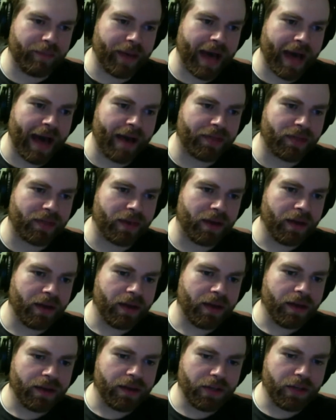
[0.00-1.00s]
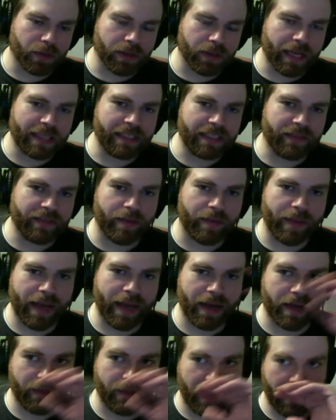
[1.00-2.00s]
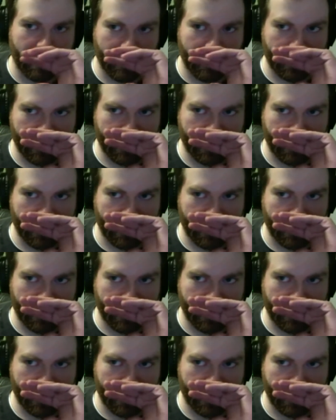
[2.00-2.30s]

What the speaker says: bath, you are less of a man to me.